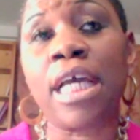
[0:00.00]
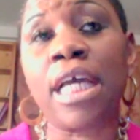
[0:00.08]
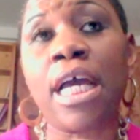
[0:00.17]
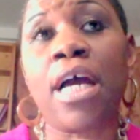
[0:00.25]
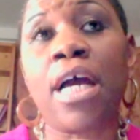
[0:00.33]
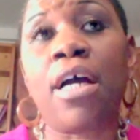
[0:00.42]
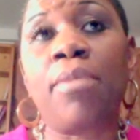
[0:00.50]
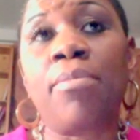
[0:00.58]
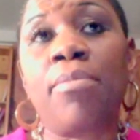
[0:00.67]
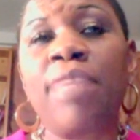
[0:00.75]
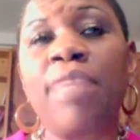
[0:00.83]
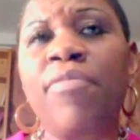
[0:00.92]

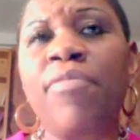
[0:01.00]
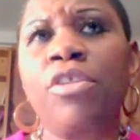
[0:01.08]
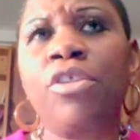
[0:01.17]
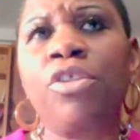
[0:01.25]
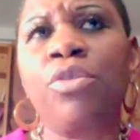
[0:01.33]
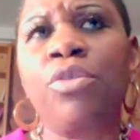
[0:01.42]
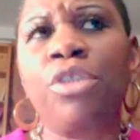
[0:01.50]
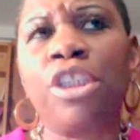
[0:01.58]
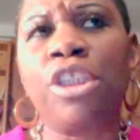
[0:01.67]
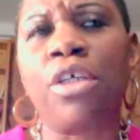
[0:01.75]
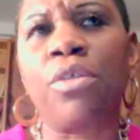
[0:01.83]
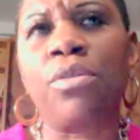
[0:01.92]
Even on the news
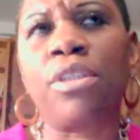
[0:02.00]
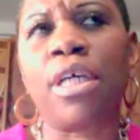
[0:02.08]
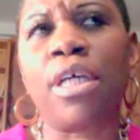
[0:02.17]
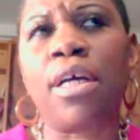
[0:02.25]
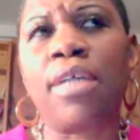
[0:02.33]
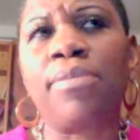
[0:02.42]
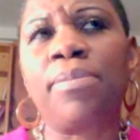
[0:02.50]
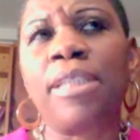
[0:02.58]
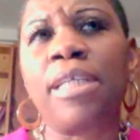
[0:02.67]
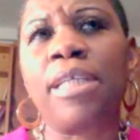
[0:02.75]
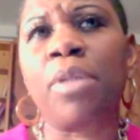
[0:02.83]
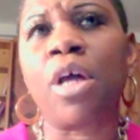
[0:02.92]
shows, I've
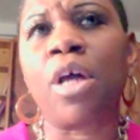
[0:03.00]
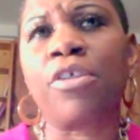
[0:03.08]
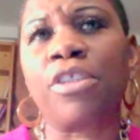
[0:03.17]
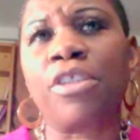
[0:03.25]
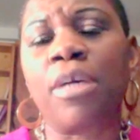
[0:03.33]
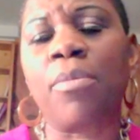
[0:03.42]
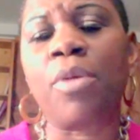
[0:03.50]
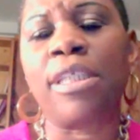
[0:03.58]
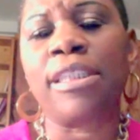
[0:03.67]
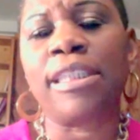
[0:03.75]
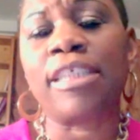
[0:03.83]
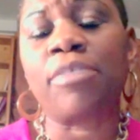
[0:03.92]
seen bloggers come on
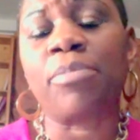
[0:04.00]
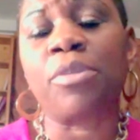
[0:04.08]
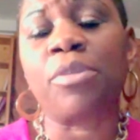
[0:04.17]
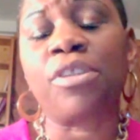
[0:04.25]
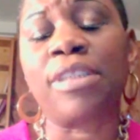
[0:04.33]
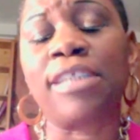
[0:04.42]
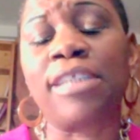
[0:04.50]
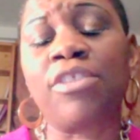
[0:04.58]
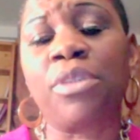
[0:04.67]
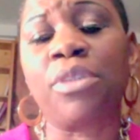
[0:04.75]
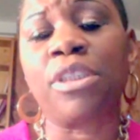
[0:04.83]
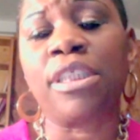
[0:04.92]
as experts. So that's
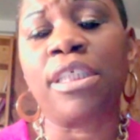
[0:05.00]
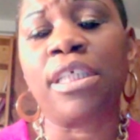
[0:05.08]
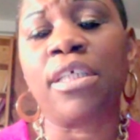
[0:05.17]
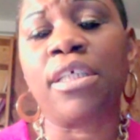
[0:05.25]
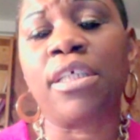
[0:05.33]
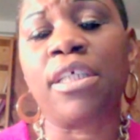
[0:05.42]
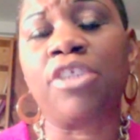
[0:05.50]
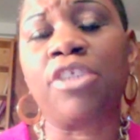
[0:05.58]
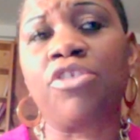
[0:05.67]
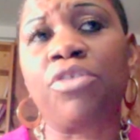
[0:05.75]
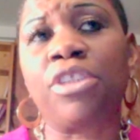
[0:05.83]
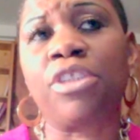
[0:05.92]
really an
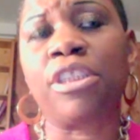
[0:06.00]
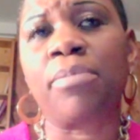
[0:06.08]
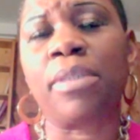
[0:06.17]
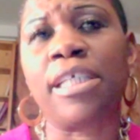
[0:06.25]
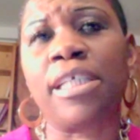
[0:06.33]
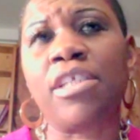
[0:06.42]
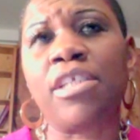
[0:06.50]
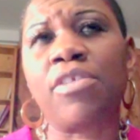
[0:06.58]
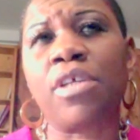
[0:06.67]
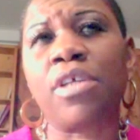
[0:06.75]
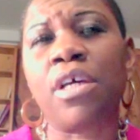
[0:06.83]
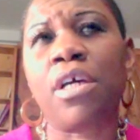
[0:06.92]
interesting place,
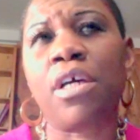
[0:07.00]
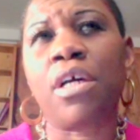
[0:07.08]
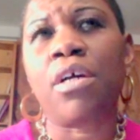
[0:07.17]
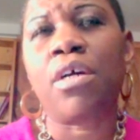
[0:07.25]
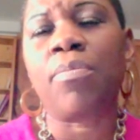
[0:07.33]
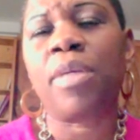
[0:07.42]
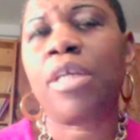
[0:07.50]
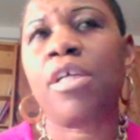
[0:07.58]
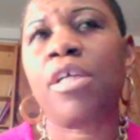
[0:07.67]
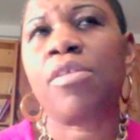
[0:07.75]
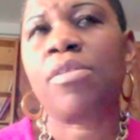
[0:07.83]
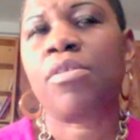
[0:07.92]

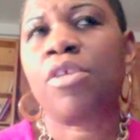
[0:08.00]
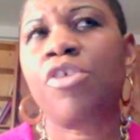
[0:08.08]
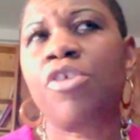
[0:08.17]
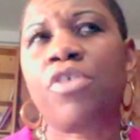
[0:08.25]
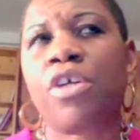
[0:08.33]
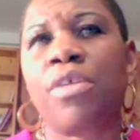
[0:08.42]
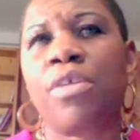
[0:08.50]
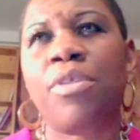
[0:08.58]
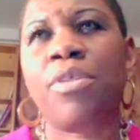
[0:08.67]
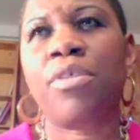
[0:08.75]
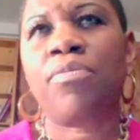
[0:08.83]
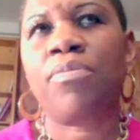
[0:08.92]
because years ago that
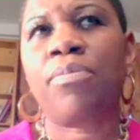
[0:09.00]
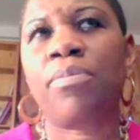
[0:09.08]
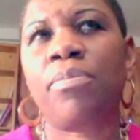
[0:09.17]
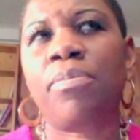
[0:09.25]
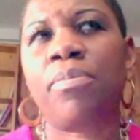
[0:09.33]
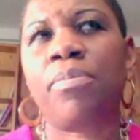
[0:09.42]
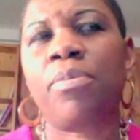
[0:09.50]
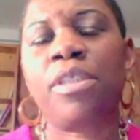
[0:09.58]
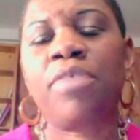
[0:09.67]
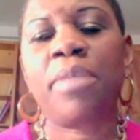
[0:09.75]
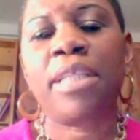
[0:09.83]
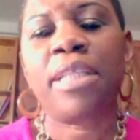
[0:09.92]
wouldn't have
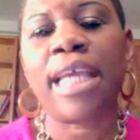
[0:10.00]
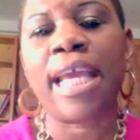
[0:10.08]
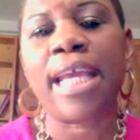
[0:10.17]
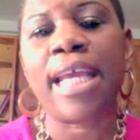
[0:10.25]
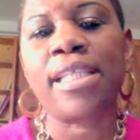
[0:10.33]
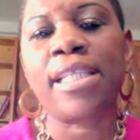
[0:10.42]
been the case.